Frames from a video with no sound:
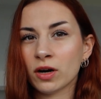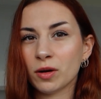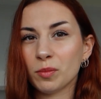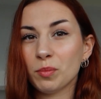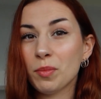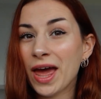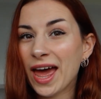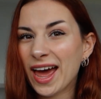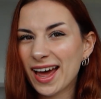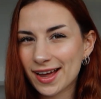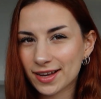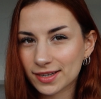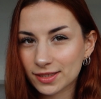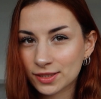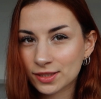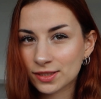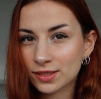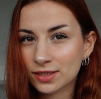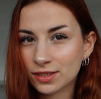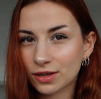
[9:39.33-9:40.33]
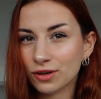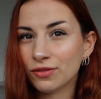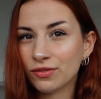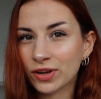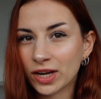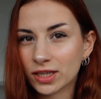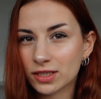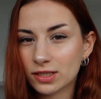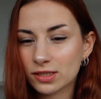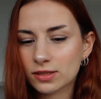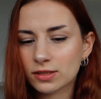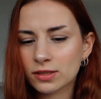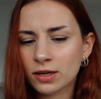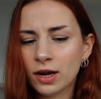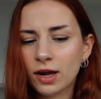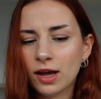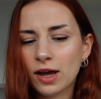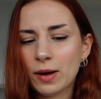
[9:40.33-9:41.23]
on past events.